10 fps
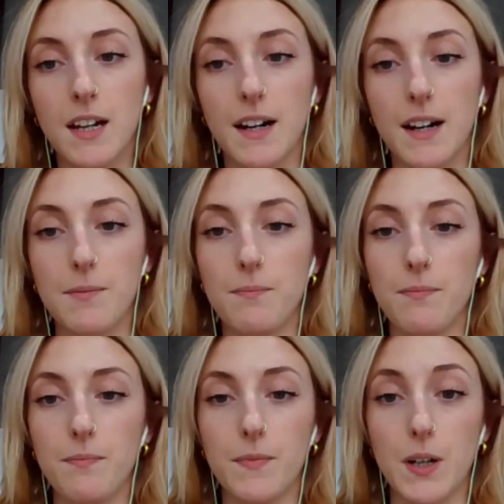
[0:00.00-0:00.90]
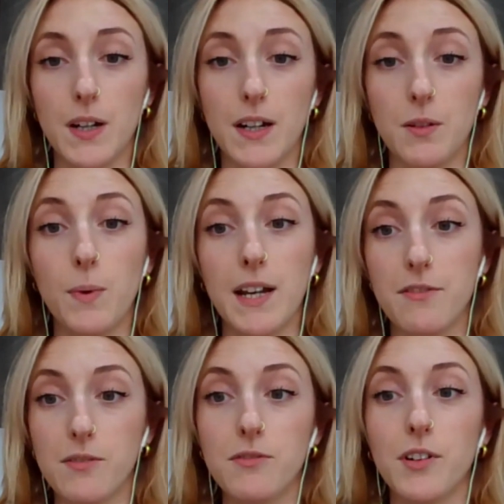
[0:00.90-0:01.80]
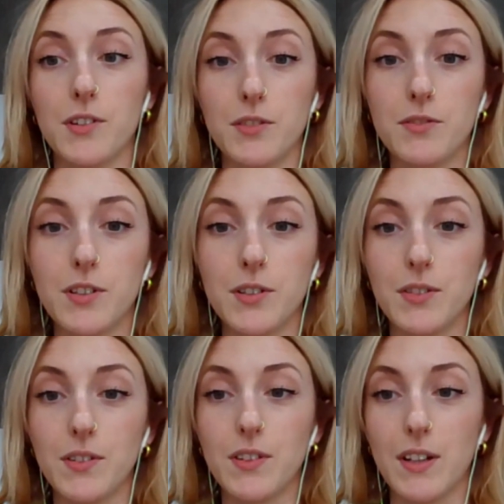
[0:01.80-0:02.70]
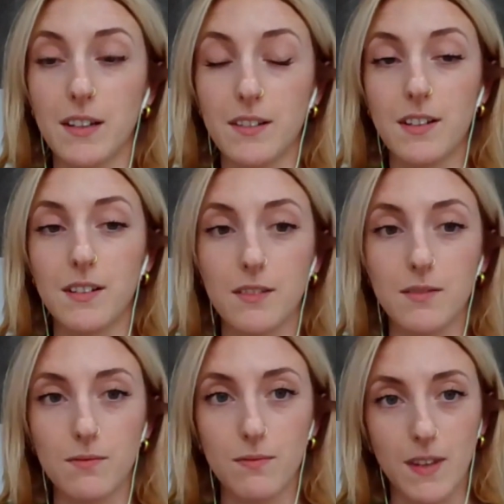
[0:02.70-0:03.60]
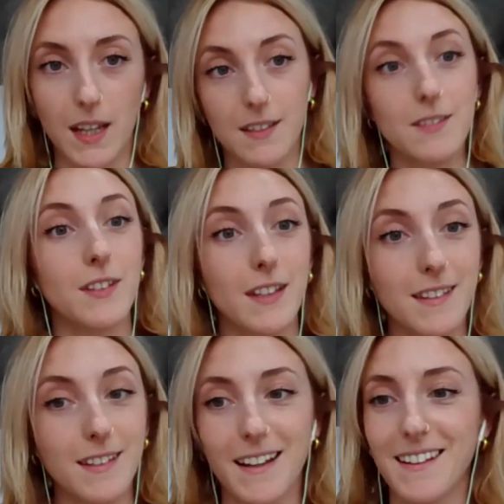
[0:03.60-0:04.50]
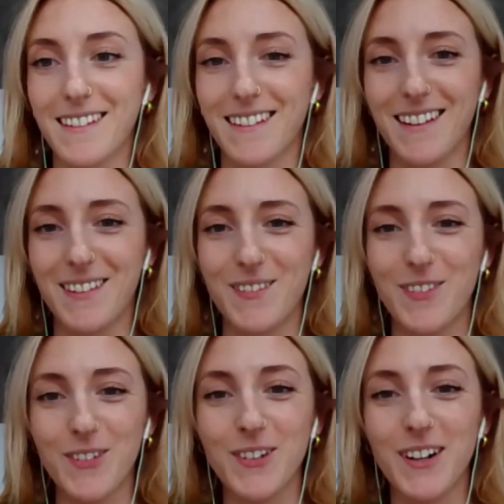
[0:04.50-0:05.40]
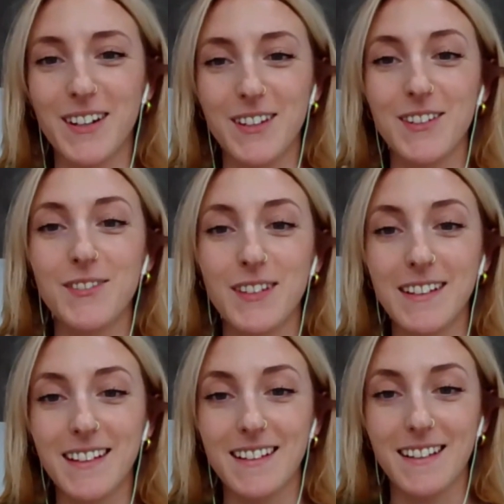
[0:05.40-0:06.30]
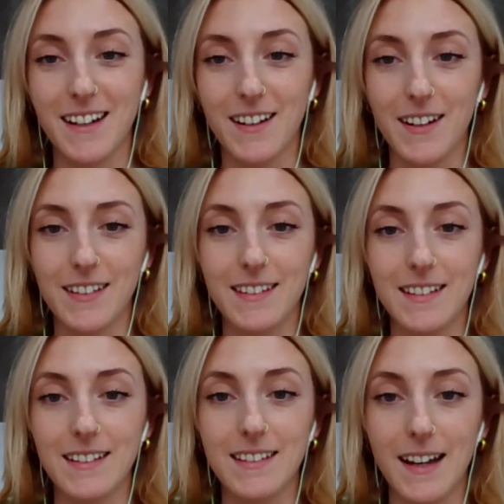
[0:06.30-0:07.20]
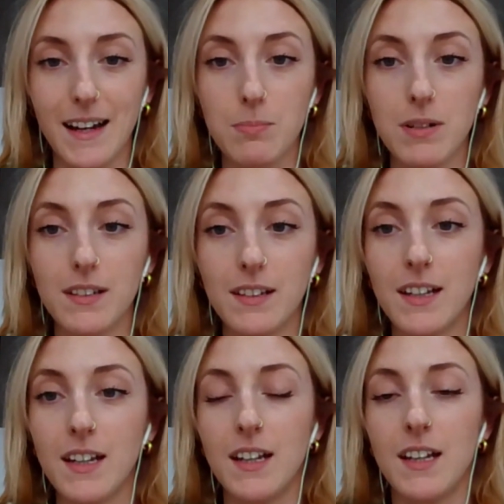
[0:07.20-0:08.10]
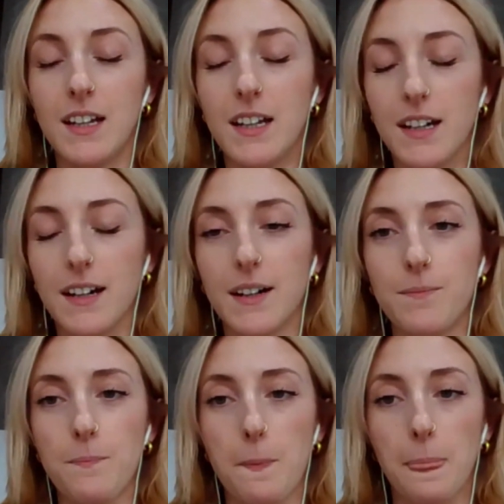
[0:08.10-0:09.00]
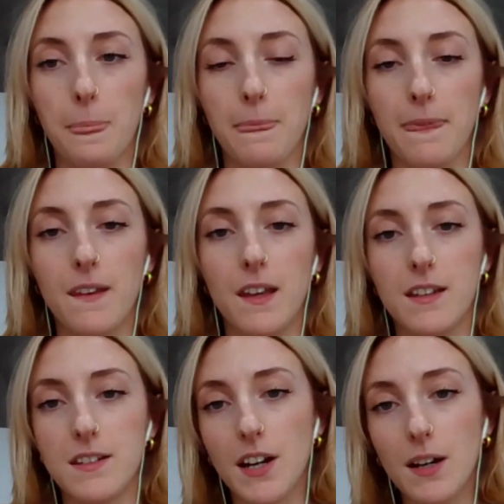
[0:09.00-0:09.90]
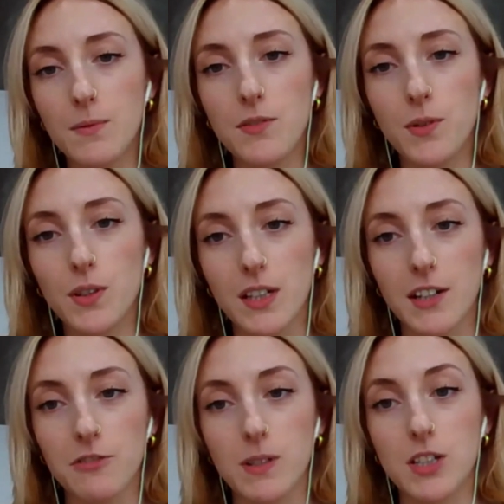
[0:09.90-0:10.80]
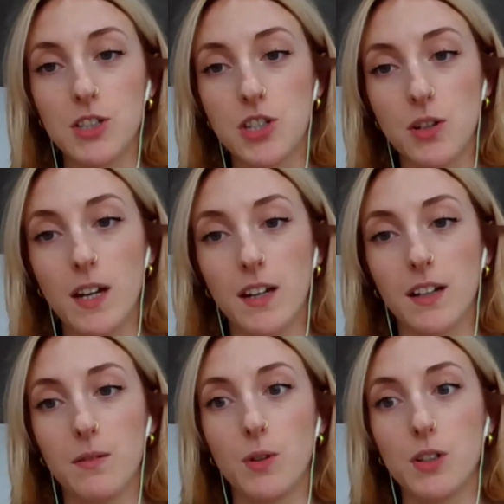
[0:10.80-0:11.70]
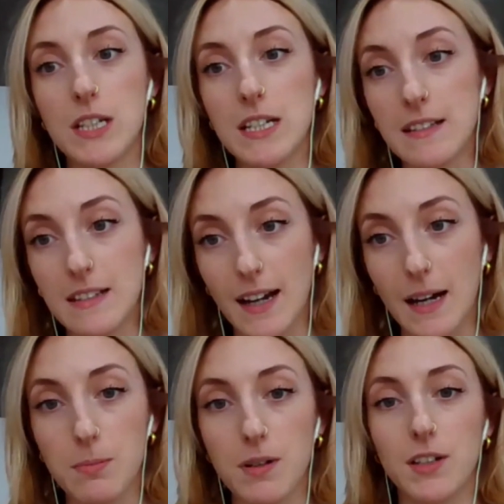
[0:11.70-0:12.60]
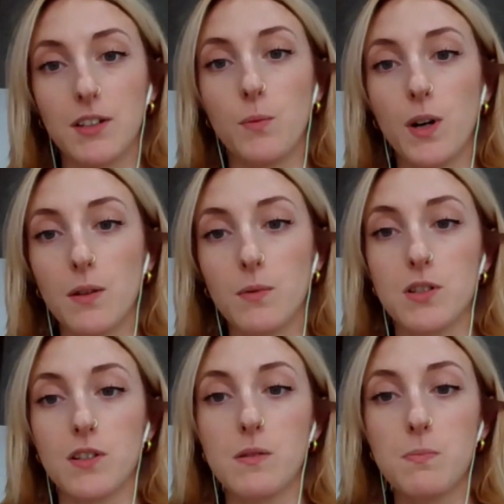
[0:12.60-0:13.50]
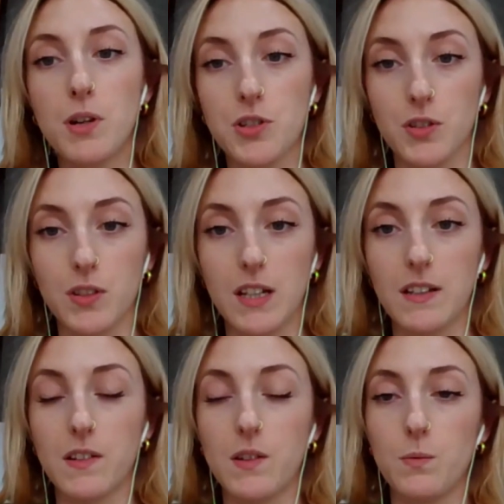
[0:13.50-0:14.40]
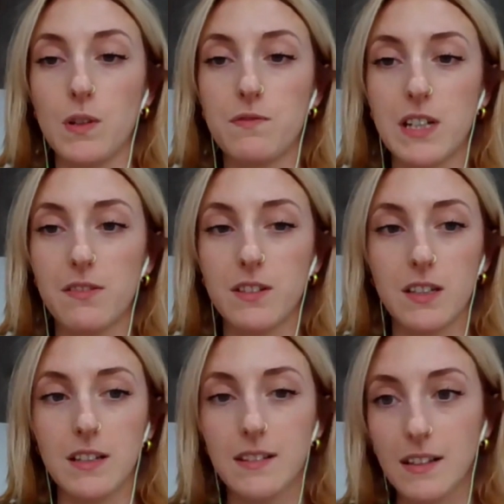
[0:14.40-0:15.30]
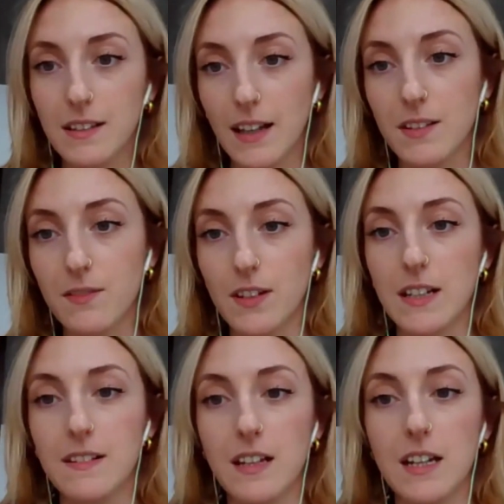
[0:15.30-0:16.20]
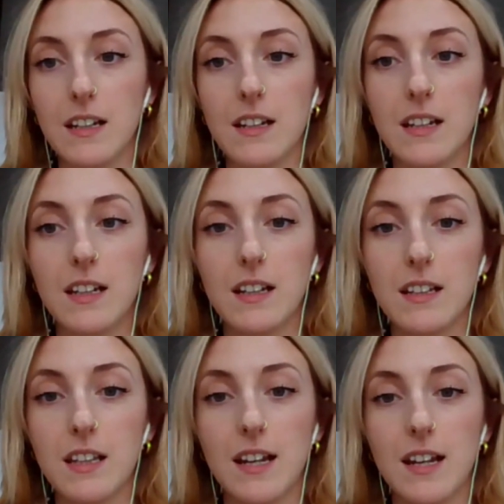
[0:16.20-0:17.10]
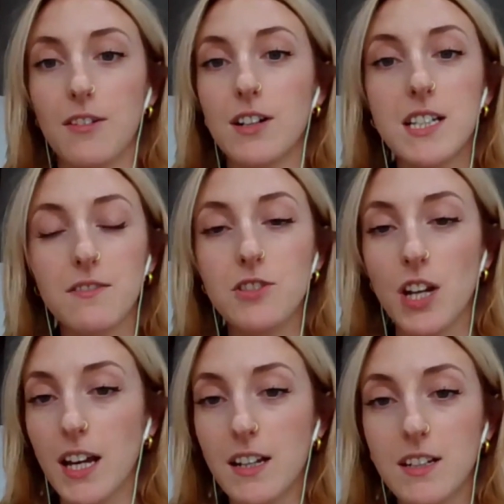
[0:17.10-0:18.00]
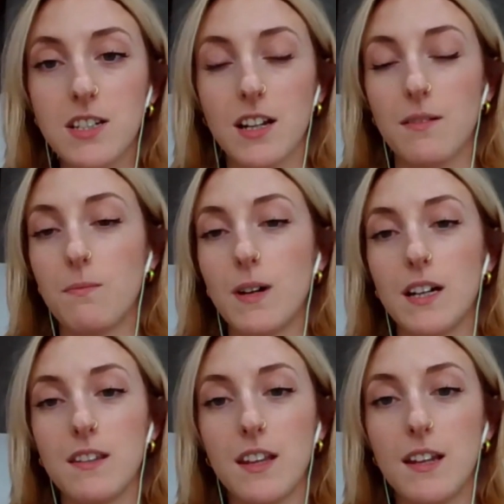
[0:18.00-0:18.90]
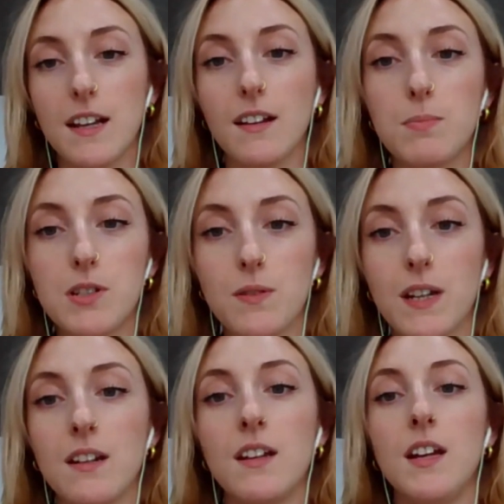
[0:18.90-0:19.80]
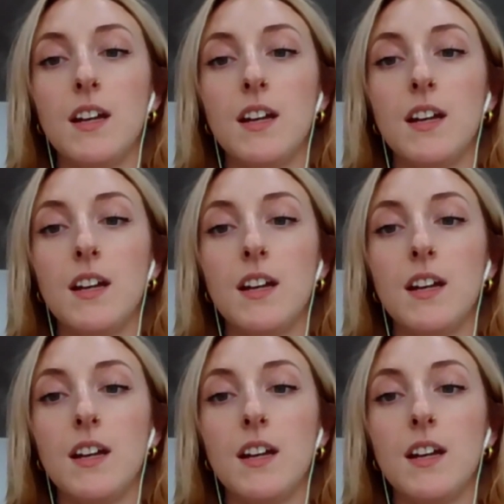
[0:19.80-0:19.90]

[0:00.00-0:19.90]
and away from fossil fuels. And thanks for this analysis for usefully setting out how this needs to happen. In terms of what the government are doing and what needs to happen and the work we're doing to push on this, we've definitely successfully seen the narrative change and the link between